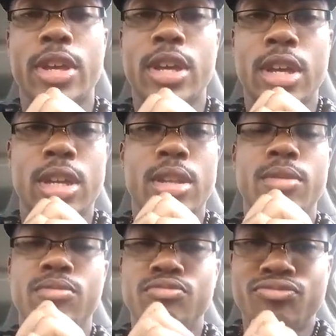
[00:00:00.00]
thing
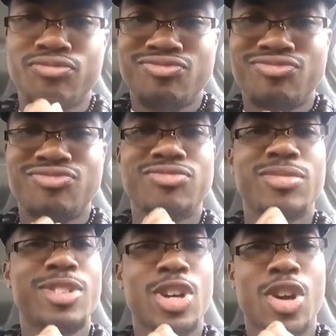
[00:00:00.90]
and
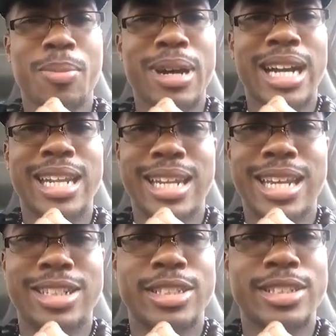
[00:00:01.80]
God body
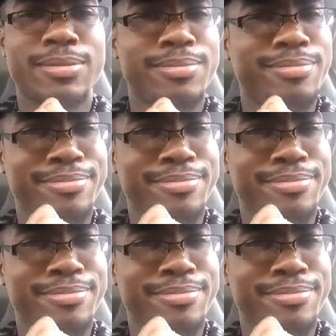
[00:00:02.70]
nature.